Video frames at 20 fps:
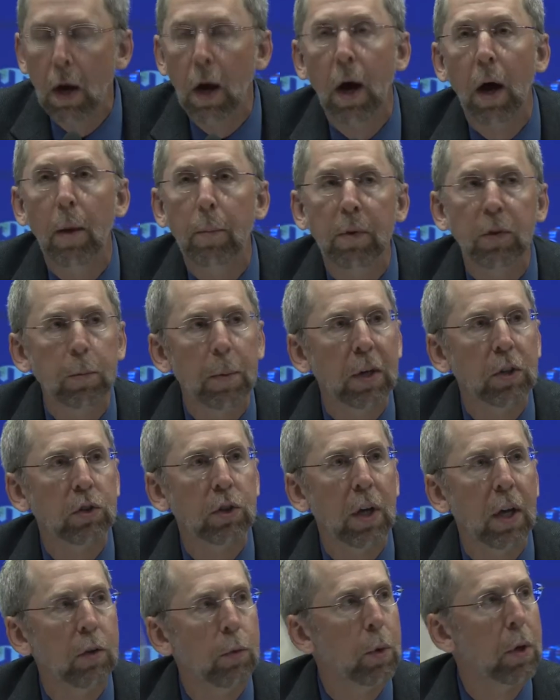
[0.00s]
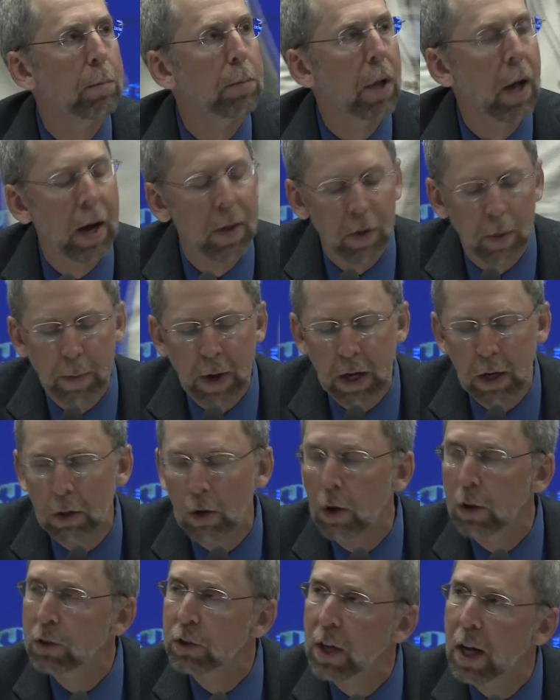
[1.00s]
um, especially as we apply them on a
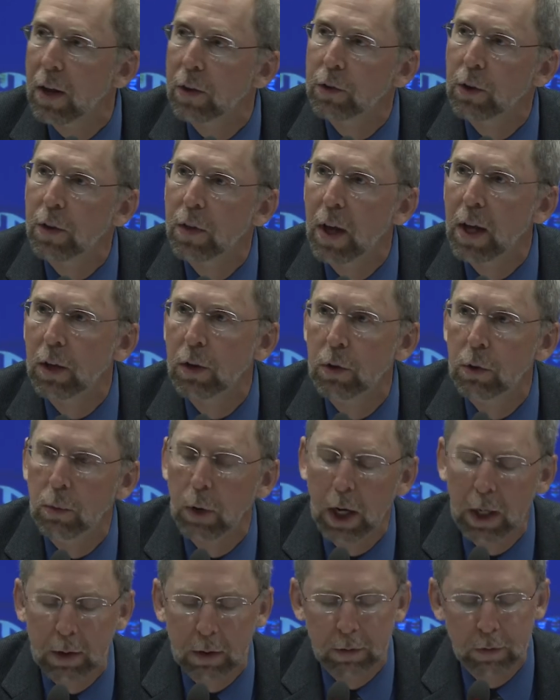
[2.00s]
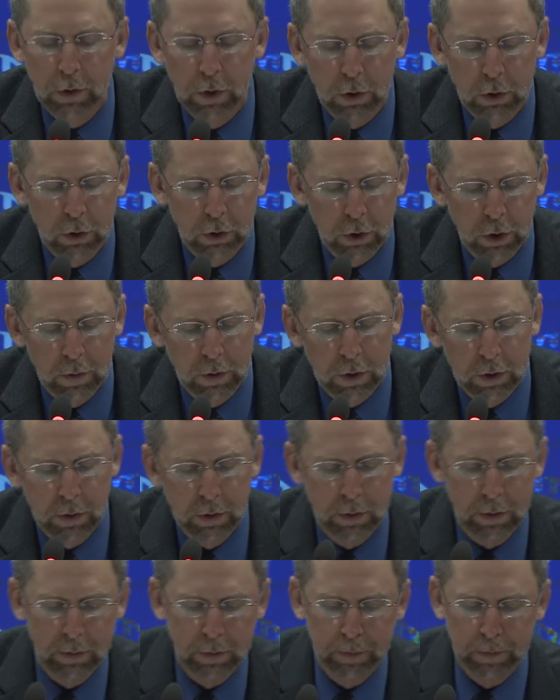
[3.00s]
large scale. So thank you, Rick, for your
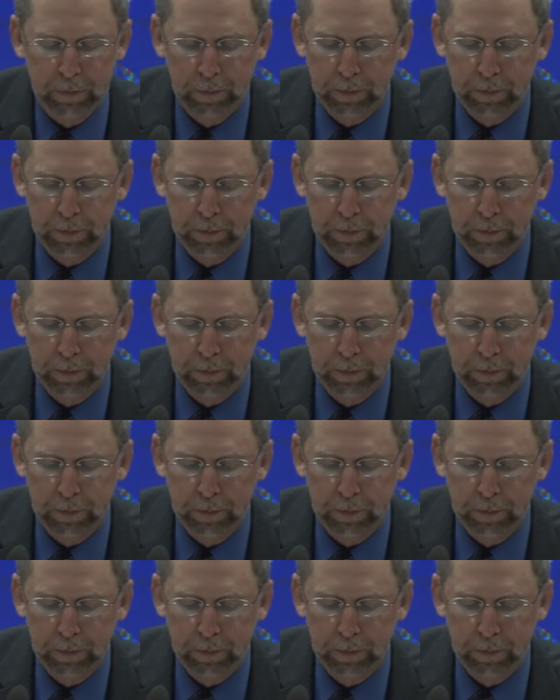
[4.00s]
service.